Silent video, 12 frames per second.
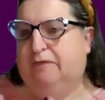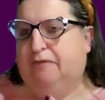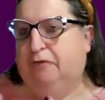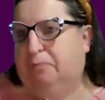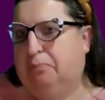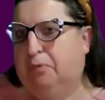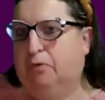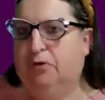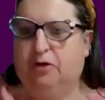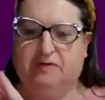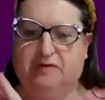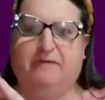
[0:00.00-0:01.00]
football.
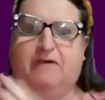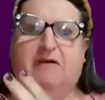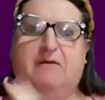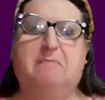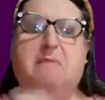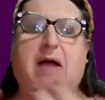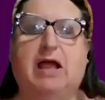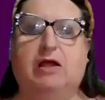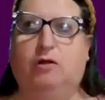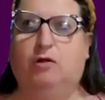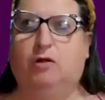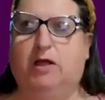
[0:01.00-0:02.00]
It was a very
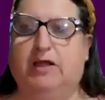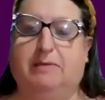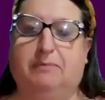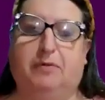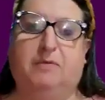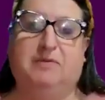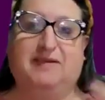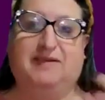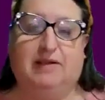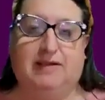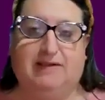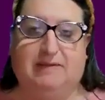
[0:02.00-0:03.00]
male, and it probably
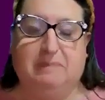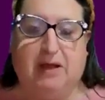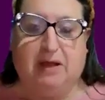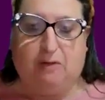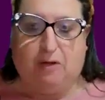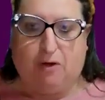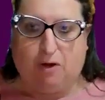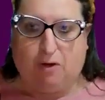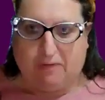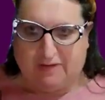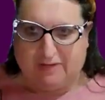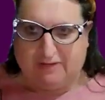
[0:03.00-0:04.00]
still is
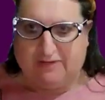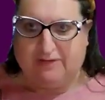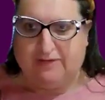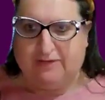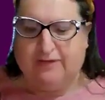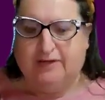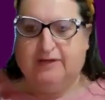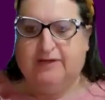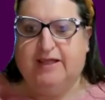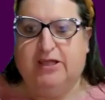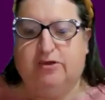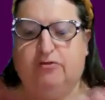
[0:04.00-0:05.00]
male-oriented
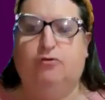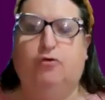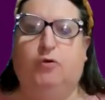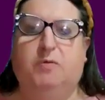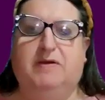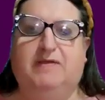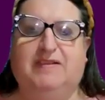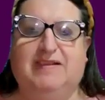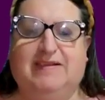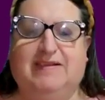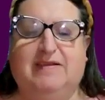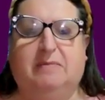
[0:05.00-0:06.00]
heteronormative
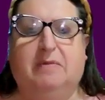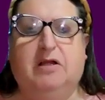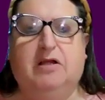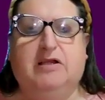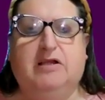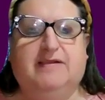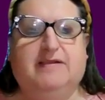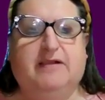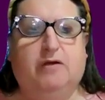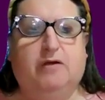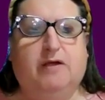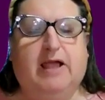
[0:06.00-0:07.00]
system.
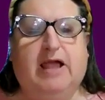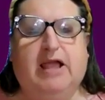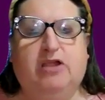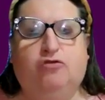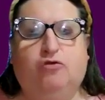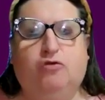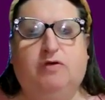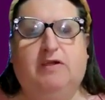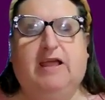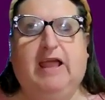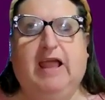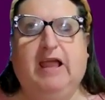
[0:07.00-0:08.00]
So, Andrew,
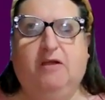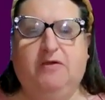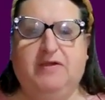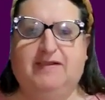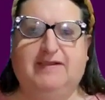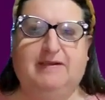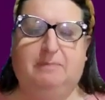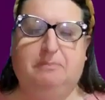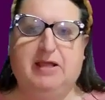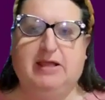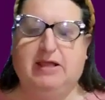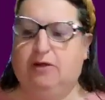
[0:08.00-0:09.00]
how does the
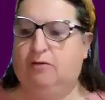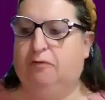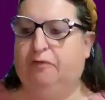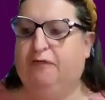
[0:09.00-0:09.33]
Pinnacle